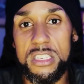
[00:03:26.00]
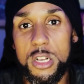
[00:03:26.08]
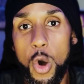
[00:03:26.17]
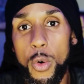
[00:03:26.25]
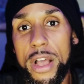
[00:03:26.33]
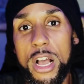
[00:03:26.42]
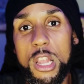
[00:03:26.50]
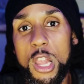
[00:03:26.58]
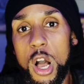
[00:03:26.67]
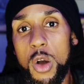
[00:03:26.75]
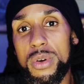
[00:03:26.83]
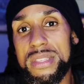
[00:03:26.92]
Going
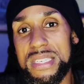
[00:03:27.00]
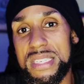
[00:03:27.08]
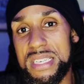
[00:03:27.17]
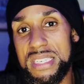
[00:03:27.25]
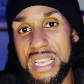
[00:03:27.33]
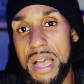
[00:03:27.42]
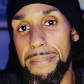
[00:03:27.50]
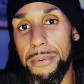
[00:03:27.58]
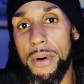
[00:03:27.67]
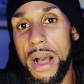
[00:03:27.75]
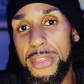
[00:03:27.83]
along with this example,